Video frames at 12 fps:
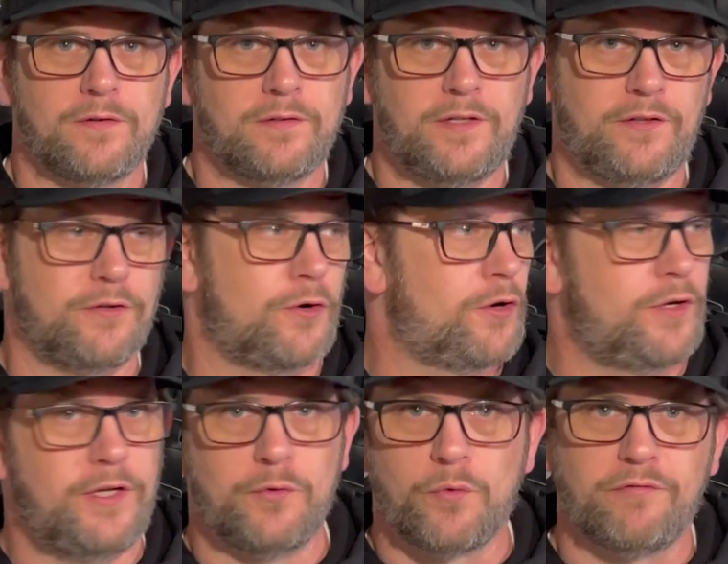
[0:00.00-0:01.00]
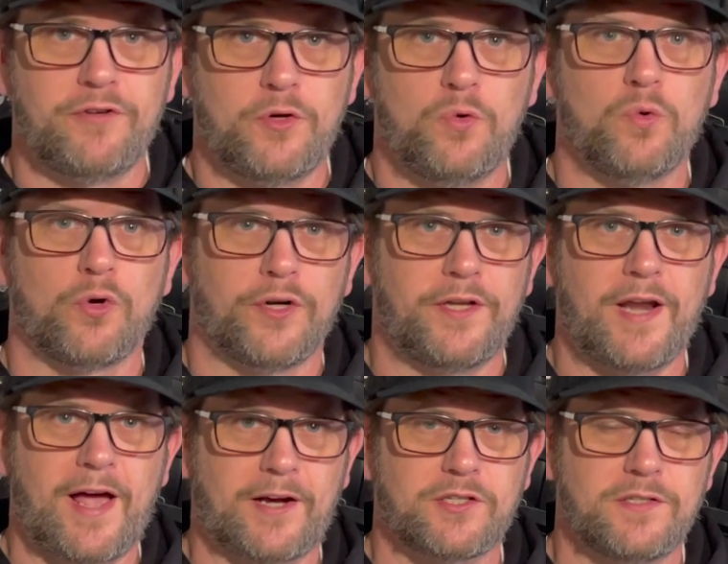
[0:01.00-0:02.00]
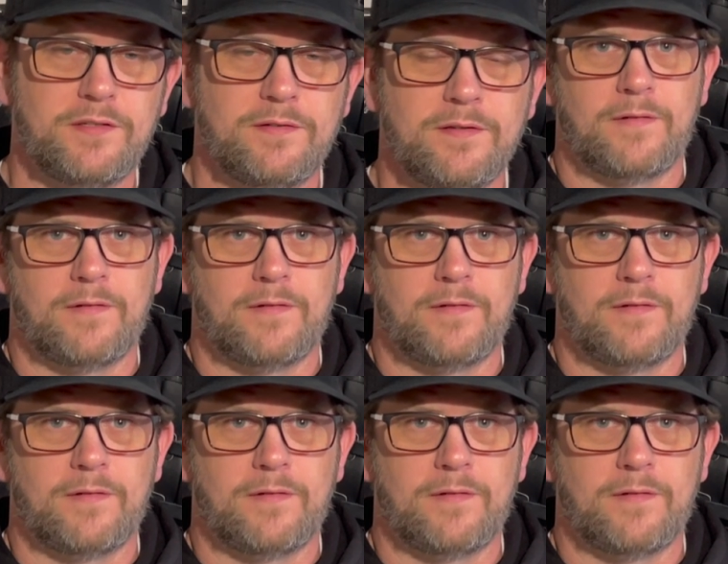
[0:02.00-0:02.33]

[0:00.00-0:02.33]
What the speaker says: either in review or in action.